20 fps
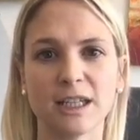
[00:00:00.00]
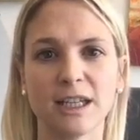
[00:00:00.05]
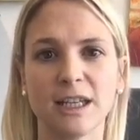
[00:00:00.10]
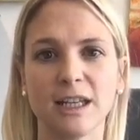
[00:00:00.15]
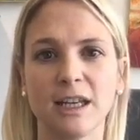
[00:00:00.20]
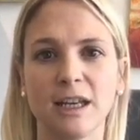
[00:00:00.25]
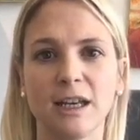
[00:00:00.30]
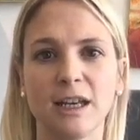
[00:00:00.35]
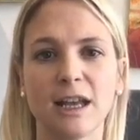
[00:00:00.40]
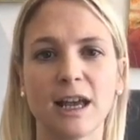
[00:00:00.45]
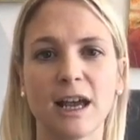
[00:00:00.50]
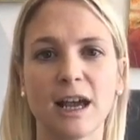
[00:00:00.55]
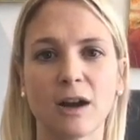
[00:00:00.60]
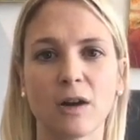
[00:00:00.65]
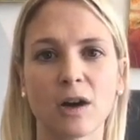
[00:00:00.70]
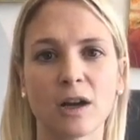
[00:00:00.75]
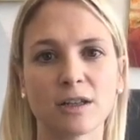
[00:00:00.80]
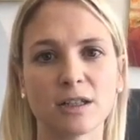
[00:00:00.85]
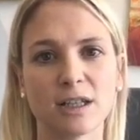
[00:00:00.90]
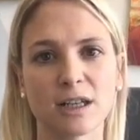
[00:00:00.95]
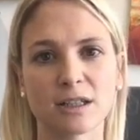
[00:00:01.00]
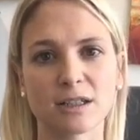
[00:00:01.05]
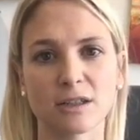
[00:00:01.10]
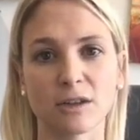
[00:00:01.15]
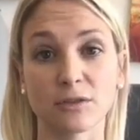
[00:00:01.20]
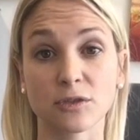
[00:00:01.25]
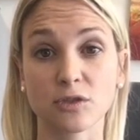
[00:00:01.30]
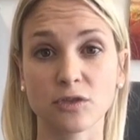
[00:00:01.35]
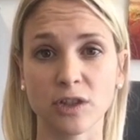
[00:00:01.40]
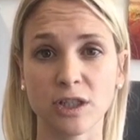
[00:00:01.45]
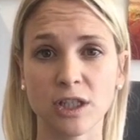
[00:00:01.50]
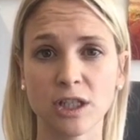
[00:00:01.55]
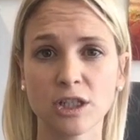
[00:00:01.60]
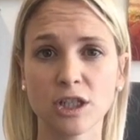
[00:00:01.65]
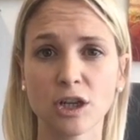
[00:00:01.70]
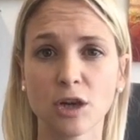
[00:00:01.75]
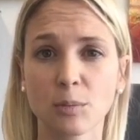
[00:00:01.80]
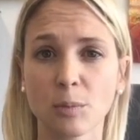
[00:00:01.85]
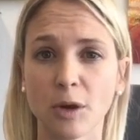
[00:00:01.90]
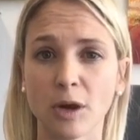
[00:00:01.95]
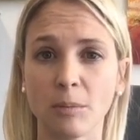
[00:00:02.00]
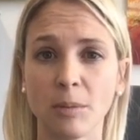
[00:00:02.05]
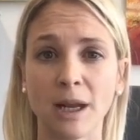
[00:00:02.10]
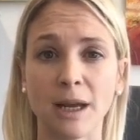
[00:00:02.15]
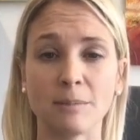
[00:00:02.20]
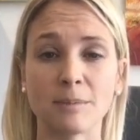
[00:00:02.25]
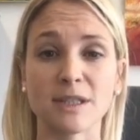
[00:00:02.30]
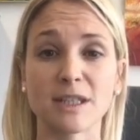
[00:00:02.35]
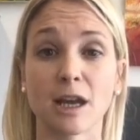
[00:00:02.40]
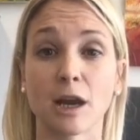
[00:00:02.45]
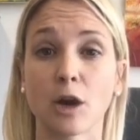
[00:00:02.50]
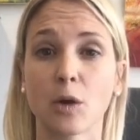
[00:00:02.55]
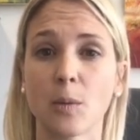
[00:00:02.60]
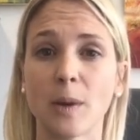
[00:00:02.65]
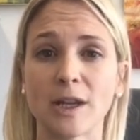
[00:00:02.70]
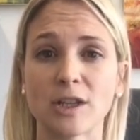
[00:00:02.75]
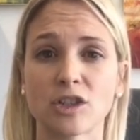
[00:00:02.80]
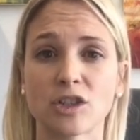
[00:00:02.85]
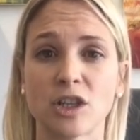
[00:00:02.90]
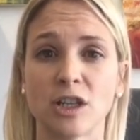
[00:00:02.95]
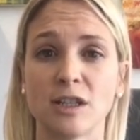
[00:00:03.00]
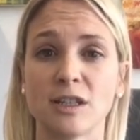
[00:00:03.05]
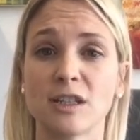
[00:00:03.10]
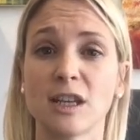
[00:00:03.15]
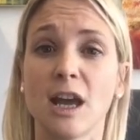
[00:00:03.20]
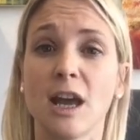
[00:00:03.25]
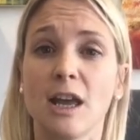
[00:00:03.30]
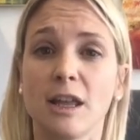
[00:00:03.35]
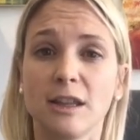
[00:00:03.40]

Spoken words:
in the context of strategic problems and questions.